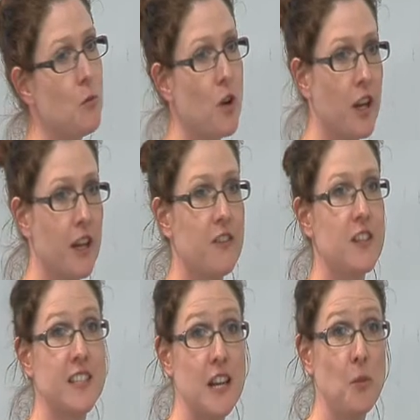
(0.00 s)
working in
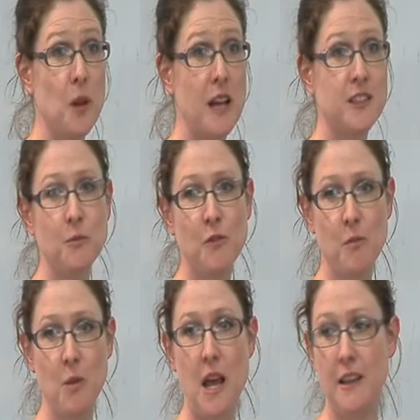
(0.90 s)
the cytoplasm of
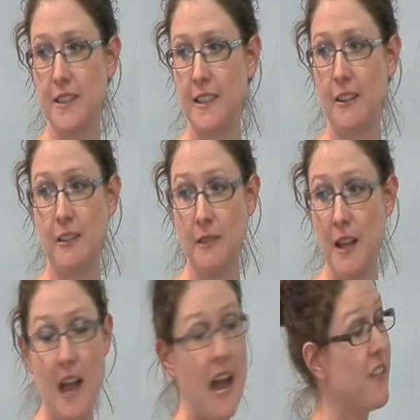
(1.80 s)
a plant cell,
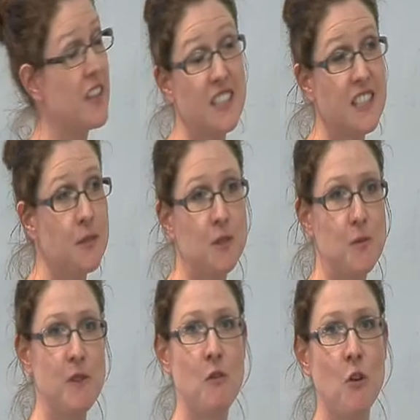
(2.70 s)
and it didn't seem to
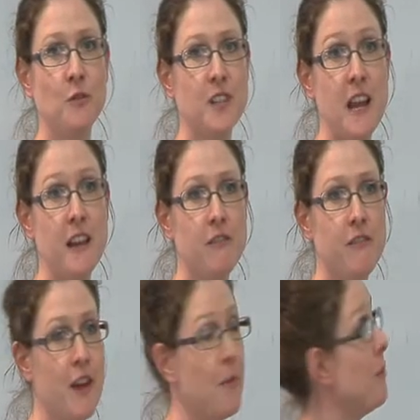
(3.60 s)
be involved in any
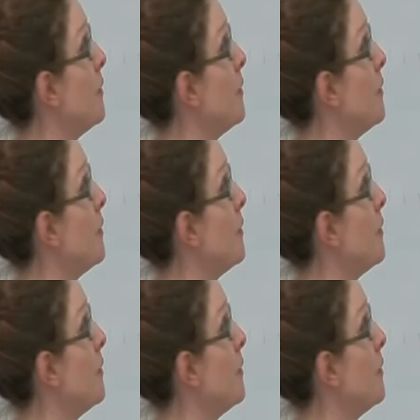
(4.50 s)
of them.